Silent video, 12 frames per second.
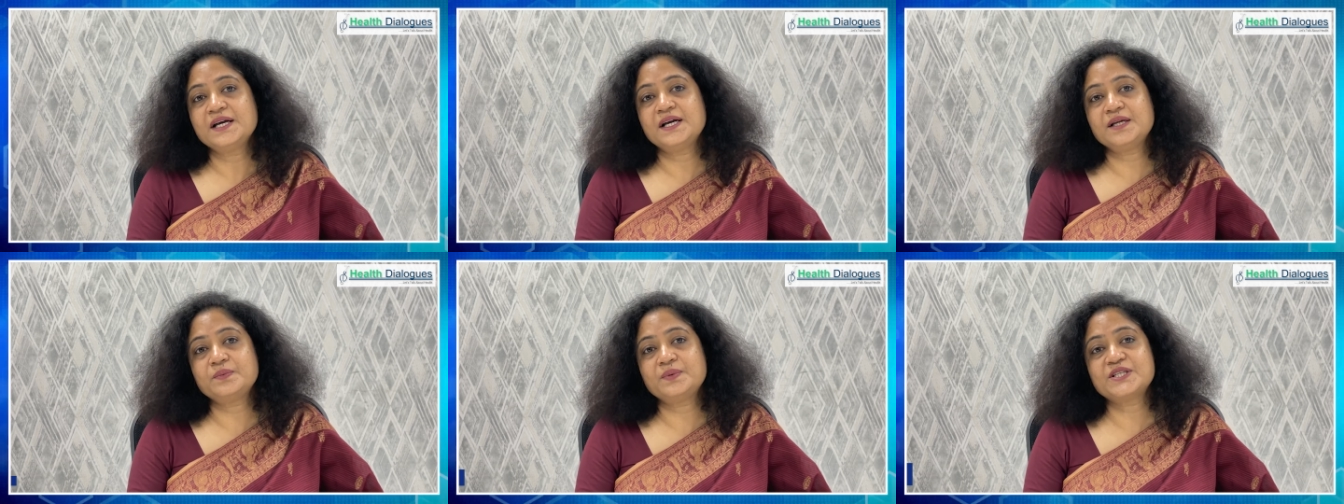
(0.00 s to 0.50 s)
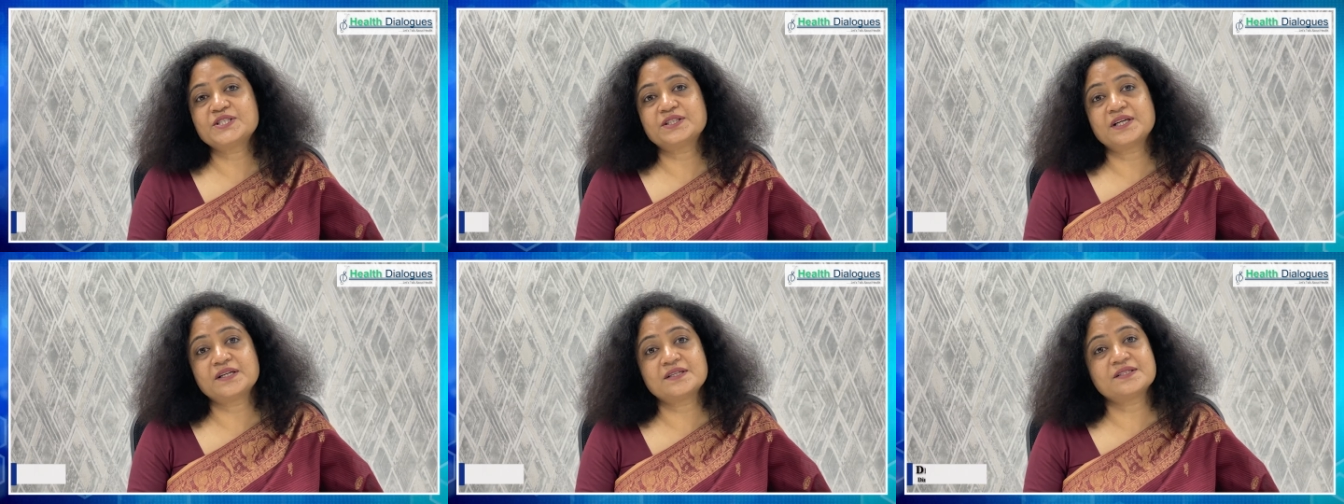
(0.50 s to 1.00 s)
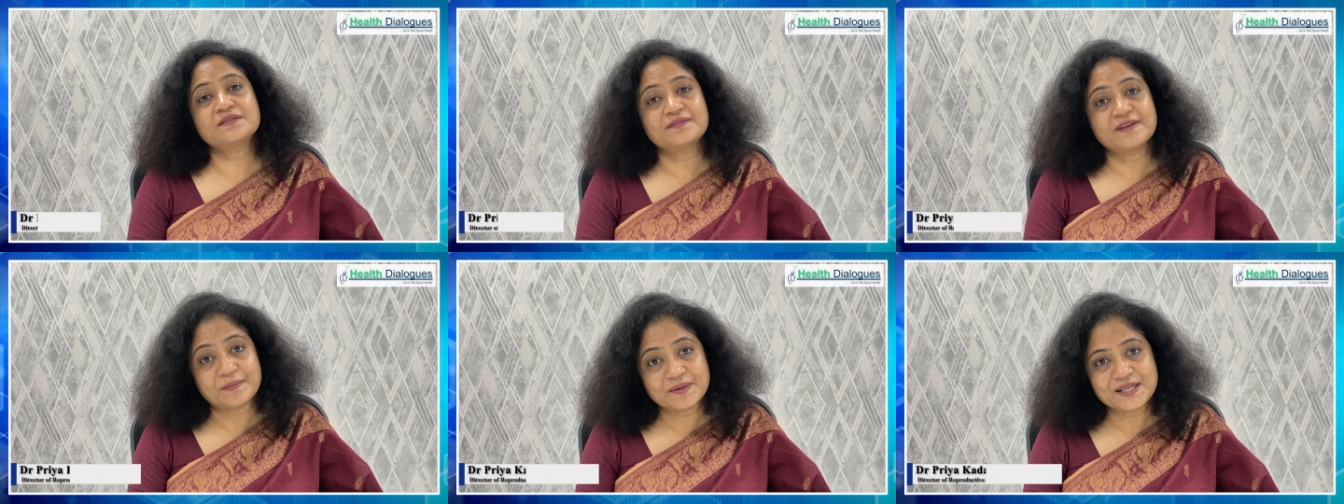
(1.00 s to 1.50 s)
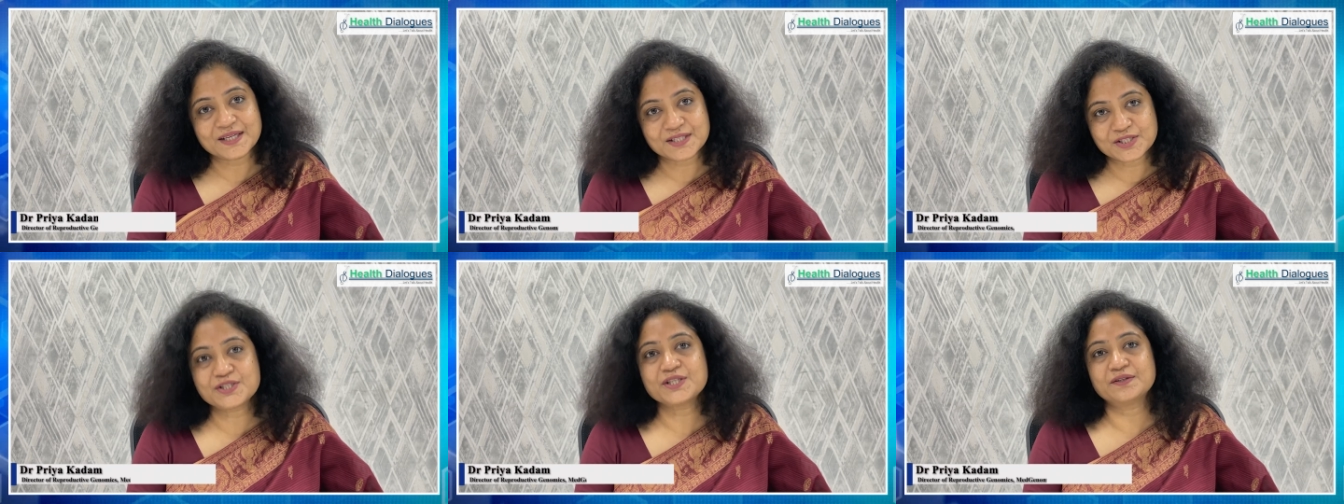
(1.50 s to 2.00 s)
in which there is a family
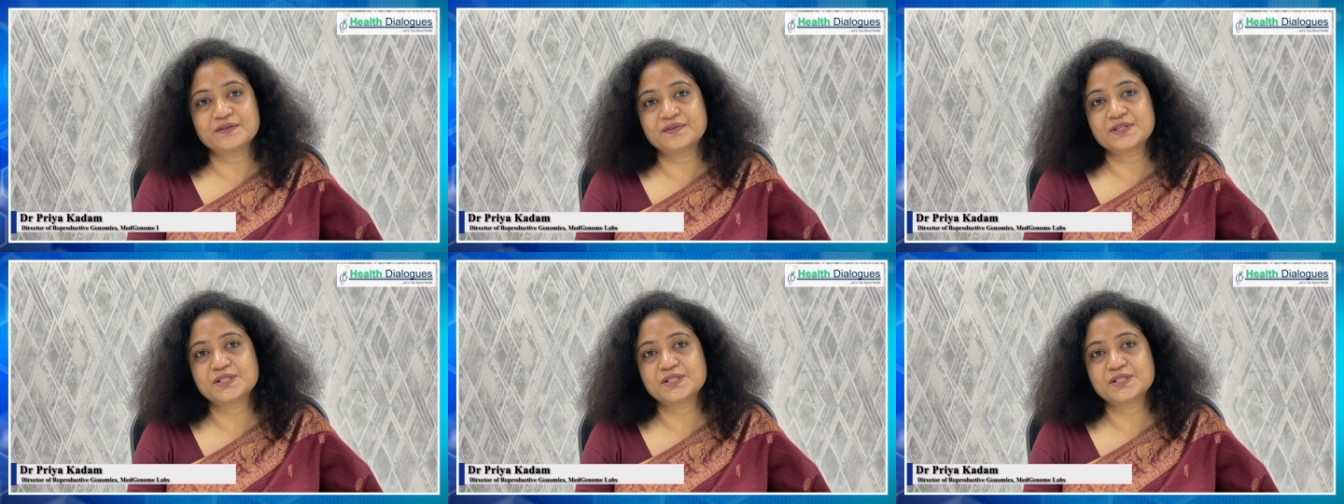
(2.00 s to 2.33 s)
history of a